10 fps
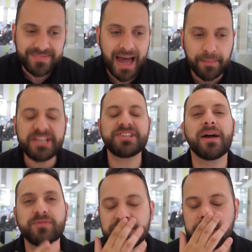How many
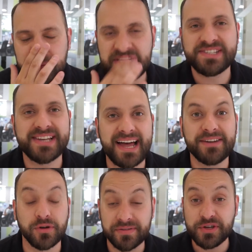times has somebody
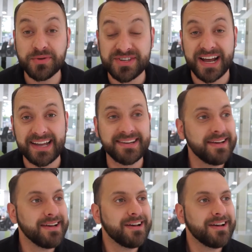said, or have you said,